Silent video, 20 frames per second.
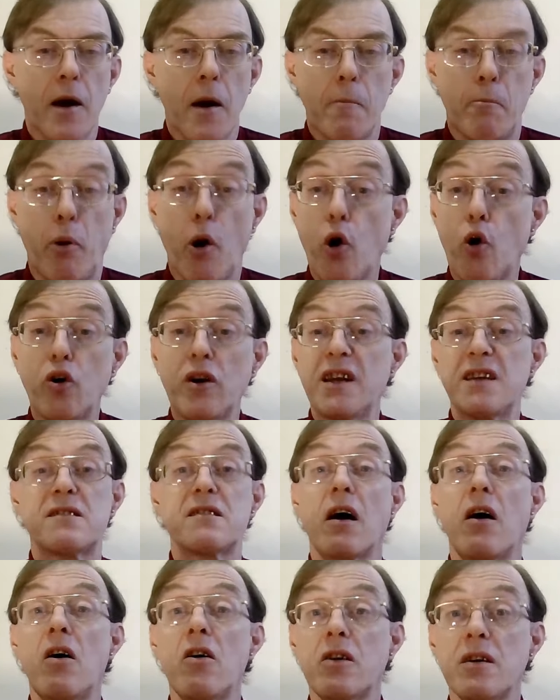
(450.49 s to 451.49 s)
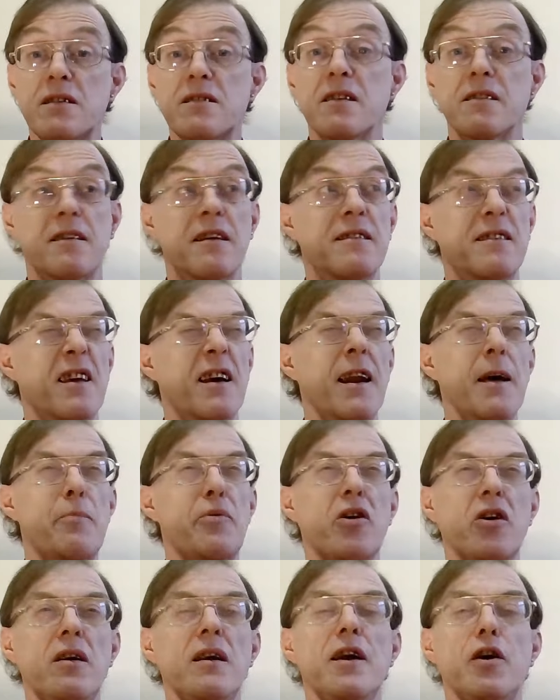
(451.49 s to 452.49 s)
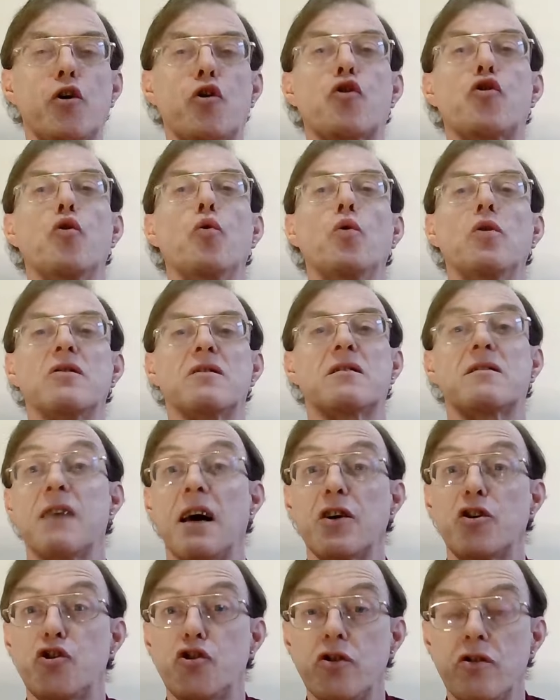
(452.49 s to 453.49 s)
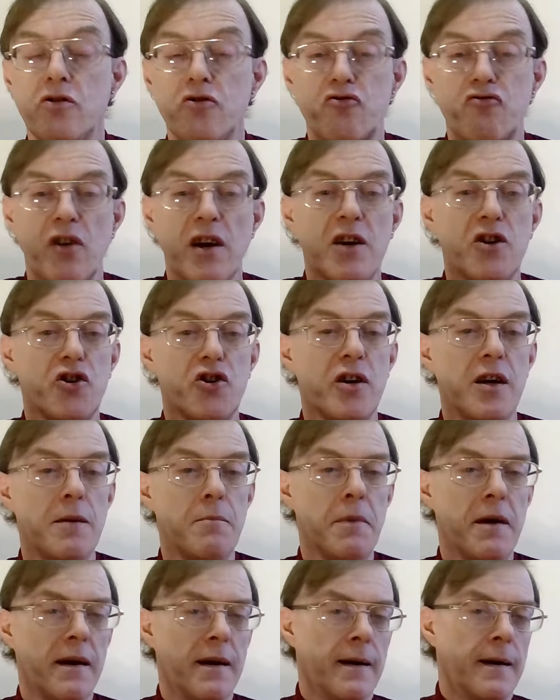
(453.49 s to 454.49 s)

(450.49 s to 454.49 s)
poorly targeted and deliberately cruel sanctions regime.